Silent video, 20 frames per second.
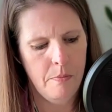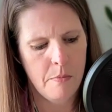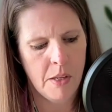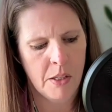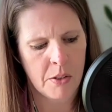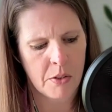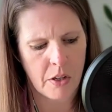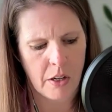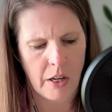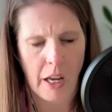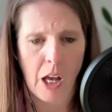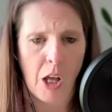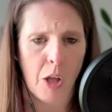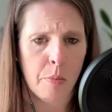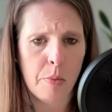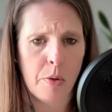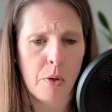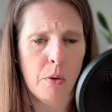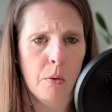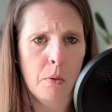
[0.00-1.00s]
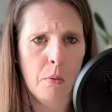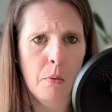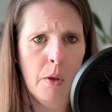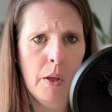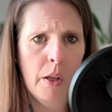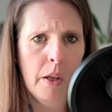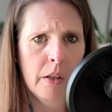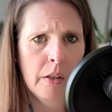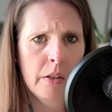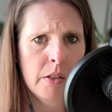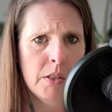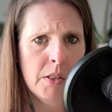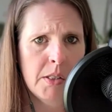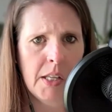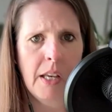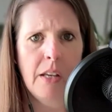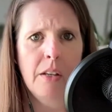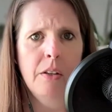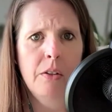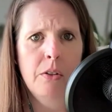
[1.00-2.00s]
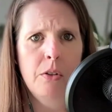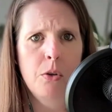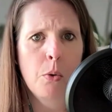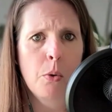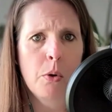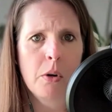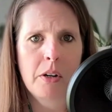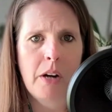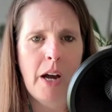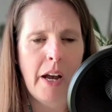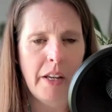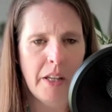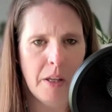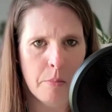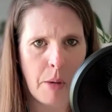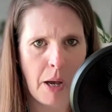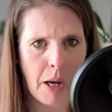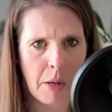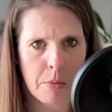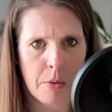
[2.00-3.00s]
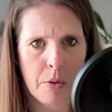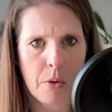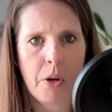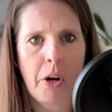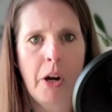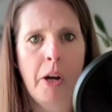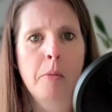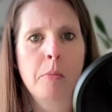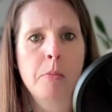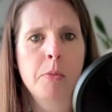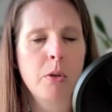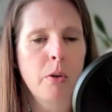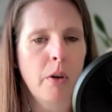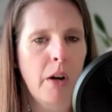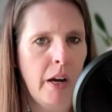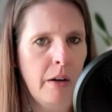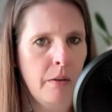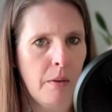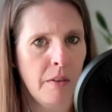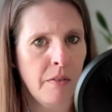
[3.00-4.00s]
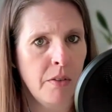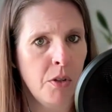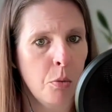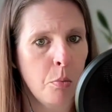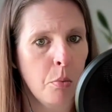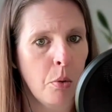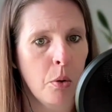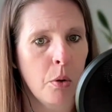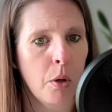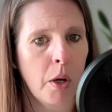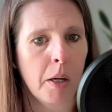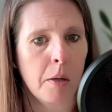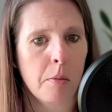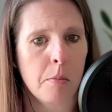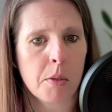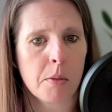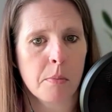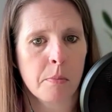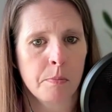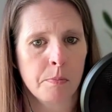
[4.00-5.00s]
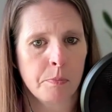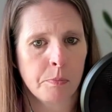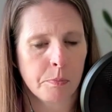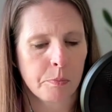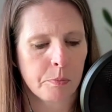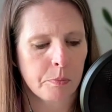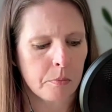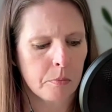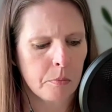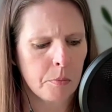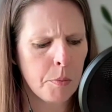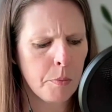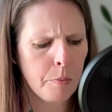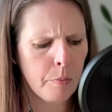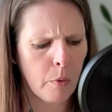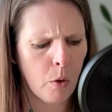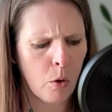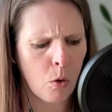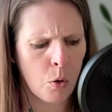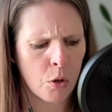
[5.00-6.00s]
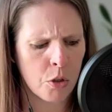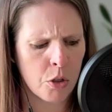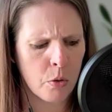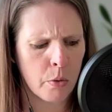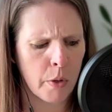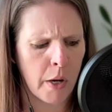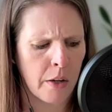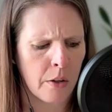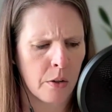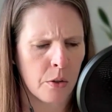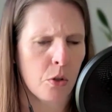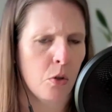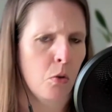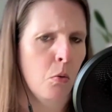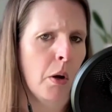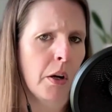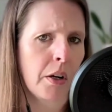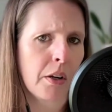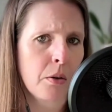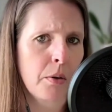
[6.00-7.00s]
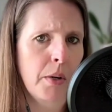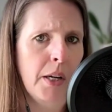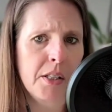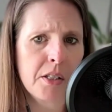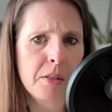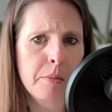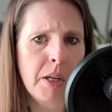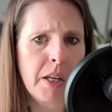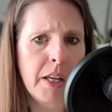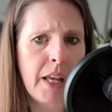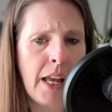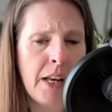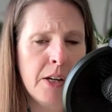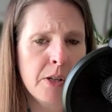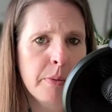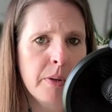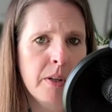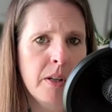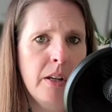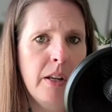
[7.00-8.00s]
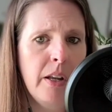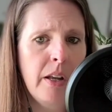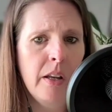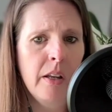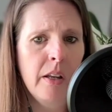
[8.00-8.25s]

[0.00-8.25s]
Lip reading: It's going to help you sell your high impact programs, your high revenue programs. Course creators who want to create some engagement,